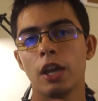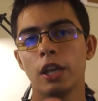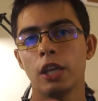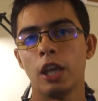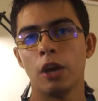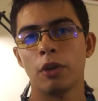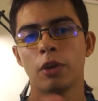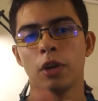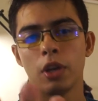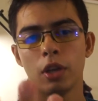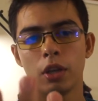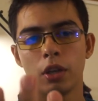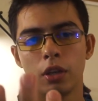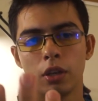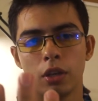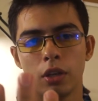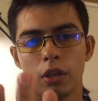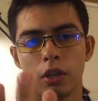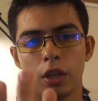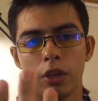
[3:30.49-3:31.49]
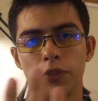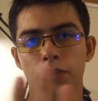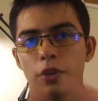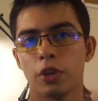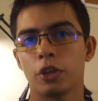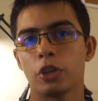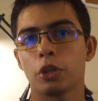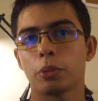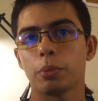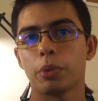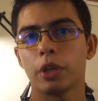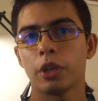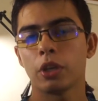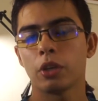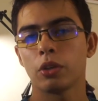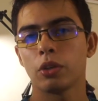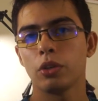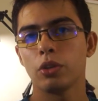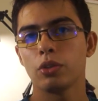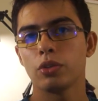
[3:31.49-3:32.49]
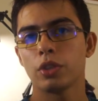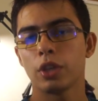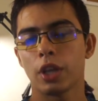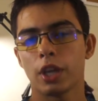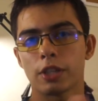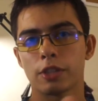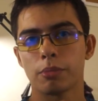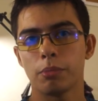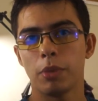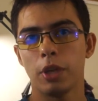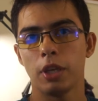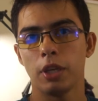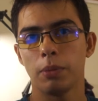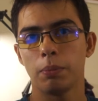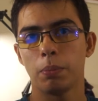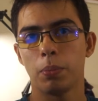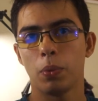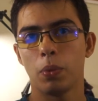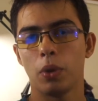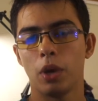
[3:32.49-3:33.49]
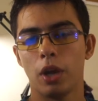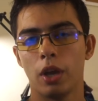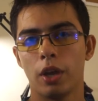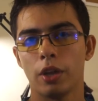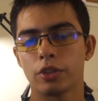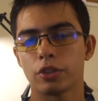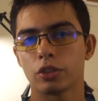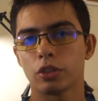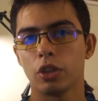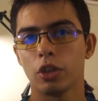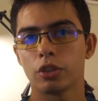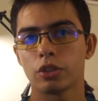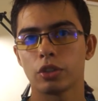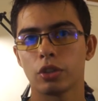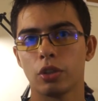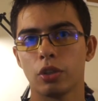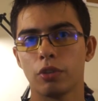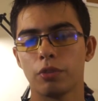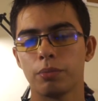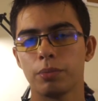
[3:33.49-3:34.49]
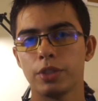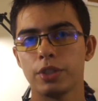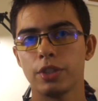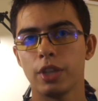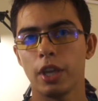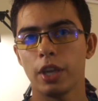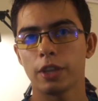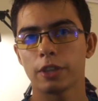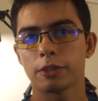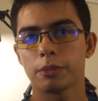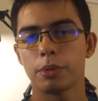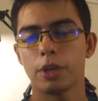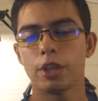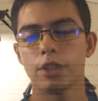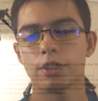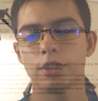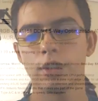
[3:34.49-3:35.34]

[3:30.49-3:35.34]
Now, if you're not planning on using as many slots of PCI Express,